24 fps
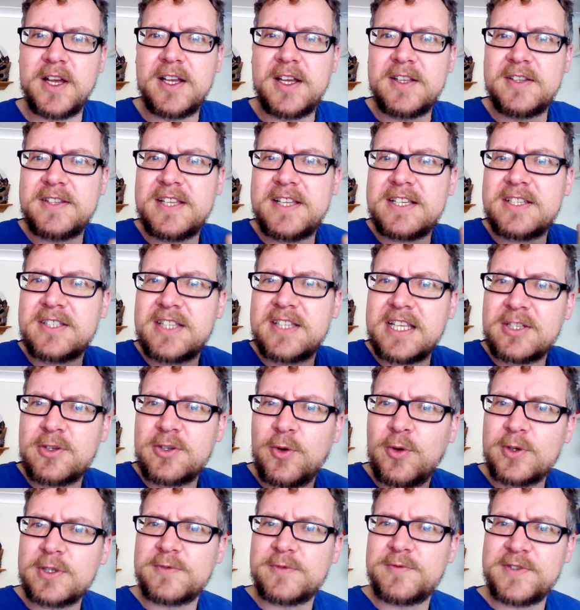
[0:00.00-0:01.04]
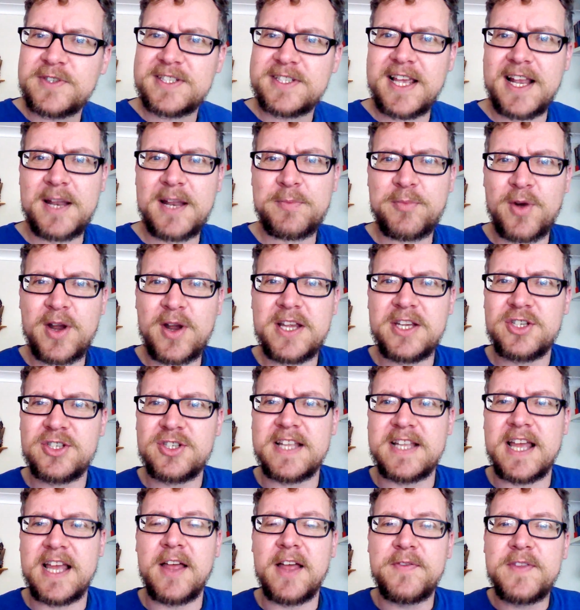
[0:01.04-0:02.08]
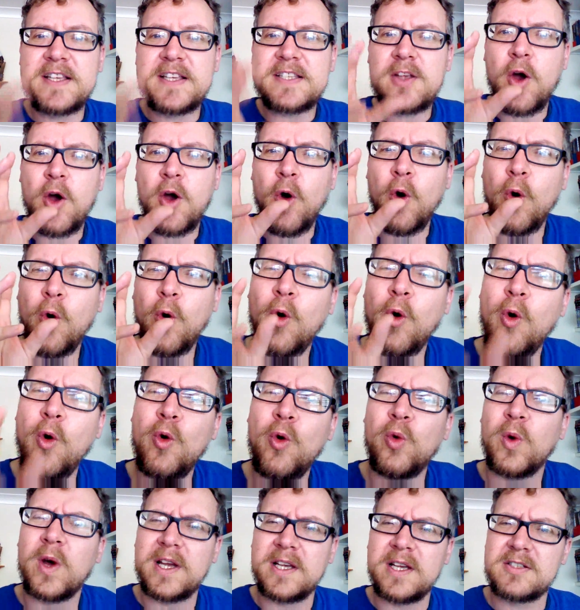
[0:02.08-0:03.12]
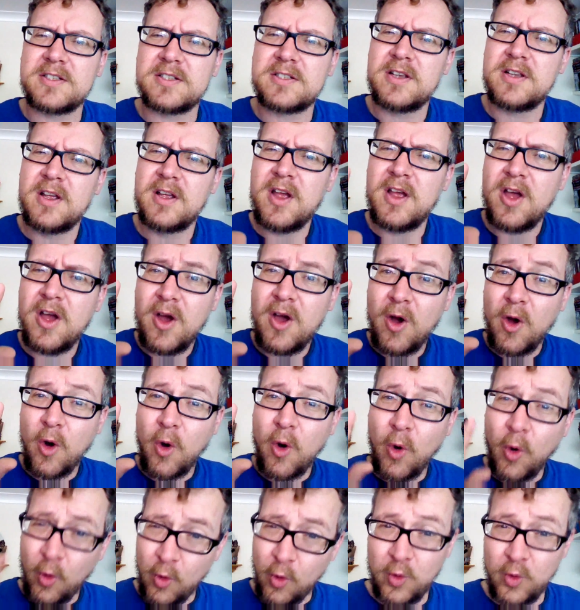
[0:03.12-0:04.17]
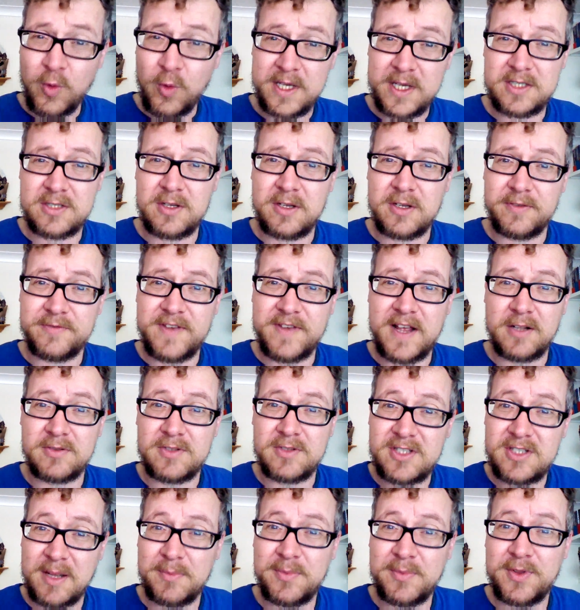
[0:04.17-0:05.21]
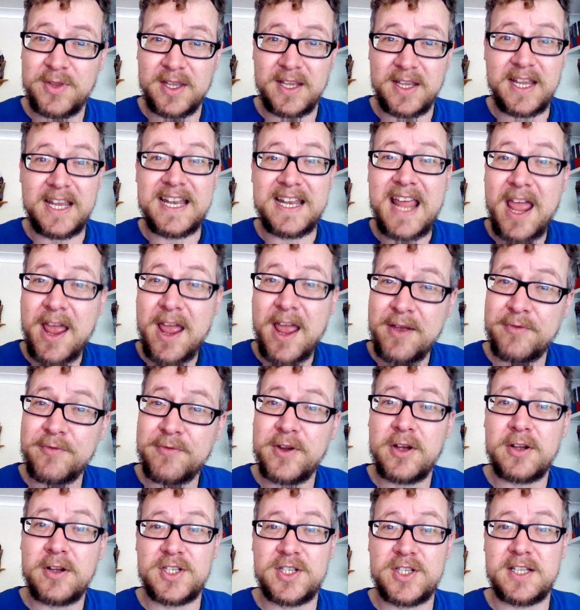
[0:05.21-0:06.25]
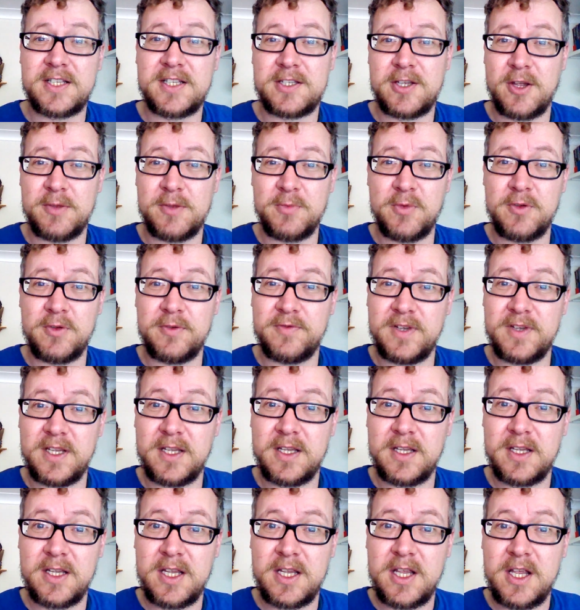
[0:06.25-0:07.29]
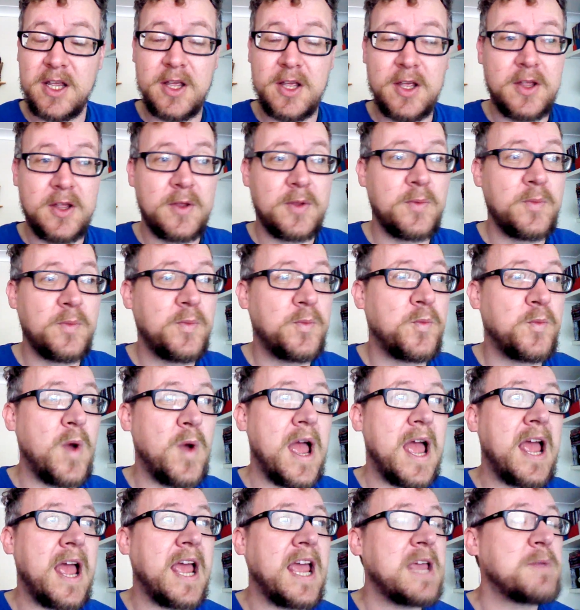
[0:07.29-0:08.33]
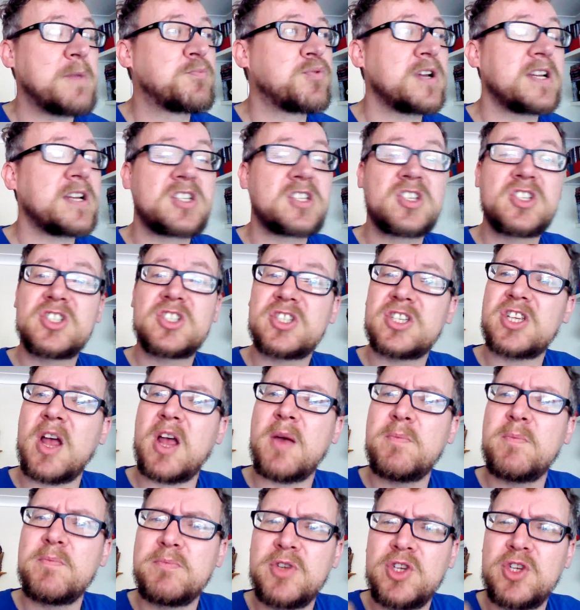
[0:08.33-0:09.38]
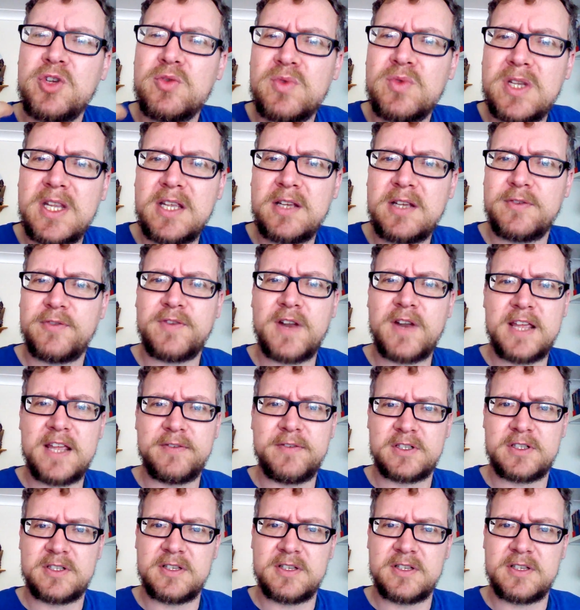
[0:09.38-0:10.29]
There's cause for celebration there, and there's always... always I found something in every Argento movie where he brings some unique flavour to